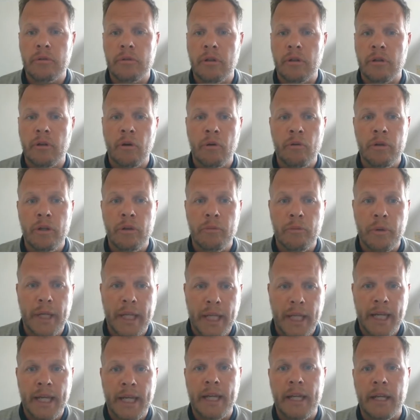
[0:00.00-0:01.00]
only
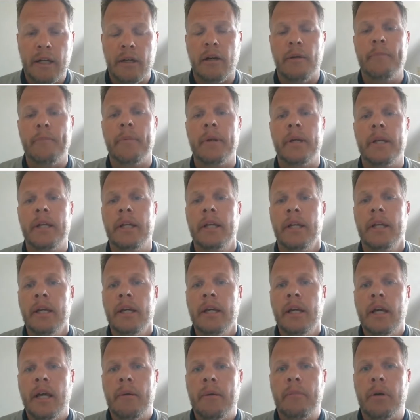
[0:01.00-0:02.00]
within the company,
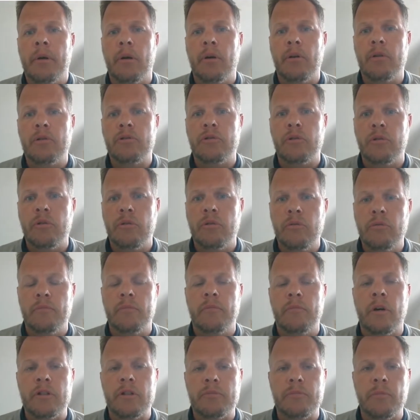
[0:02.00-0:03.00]
but also
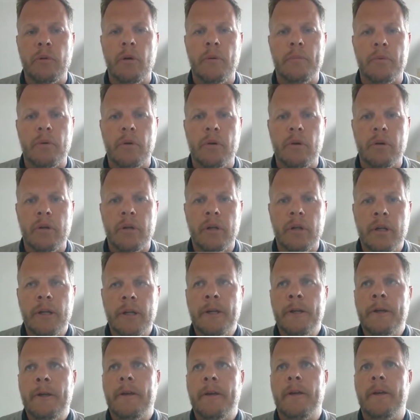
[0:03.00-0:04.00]
much more broad.
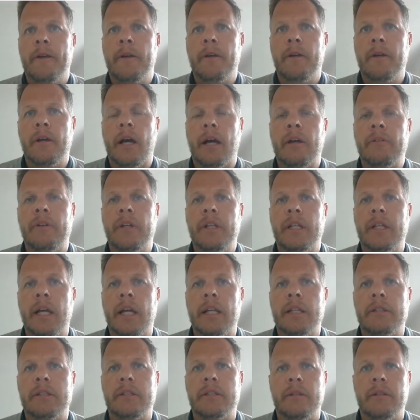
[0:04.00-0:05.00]
I think
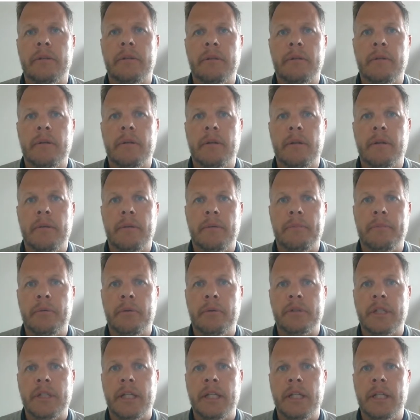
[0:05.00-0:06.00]
that's
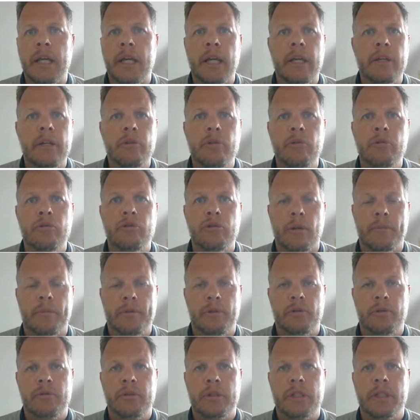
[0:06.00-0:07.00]
present a huge
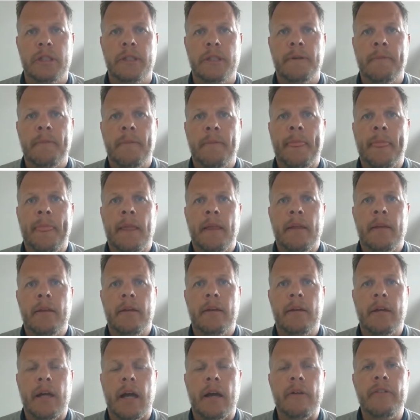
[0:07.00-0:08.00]
opportunity.
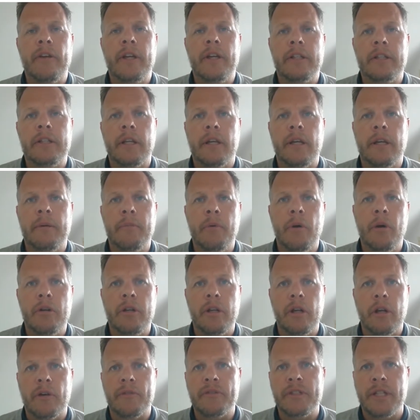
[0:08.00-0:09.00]
I think the
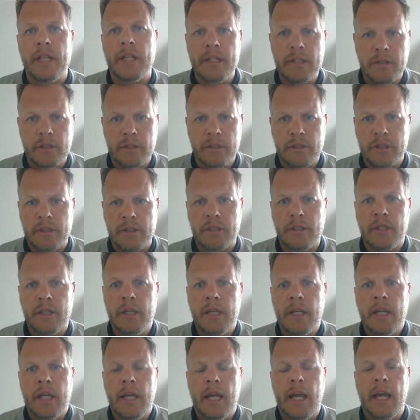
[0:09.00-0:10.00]
emerging of sensors
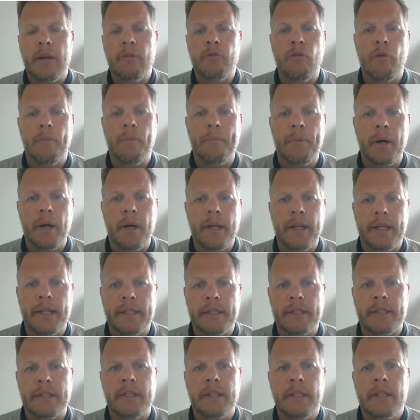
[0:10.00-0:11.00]
and
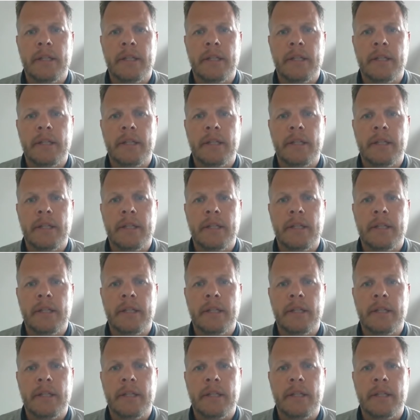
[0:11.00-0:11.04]
robotics,